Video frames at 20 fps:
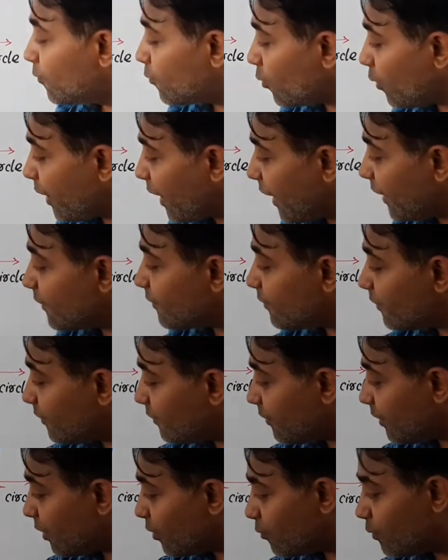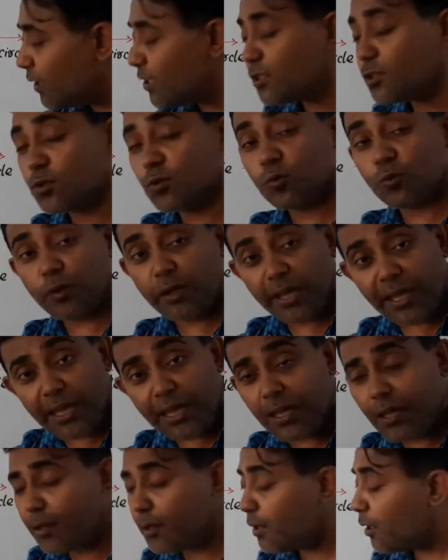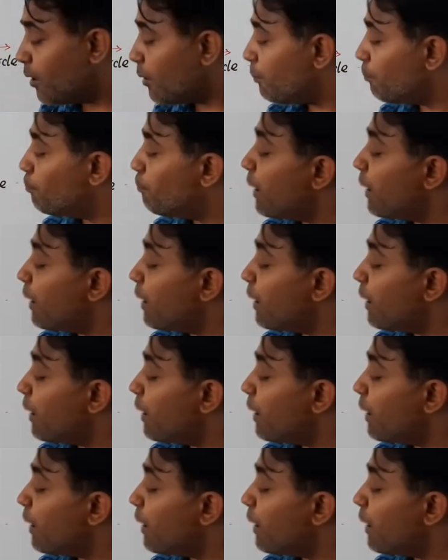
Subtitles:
So X is equals to A,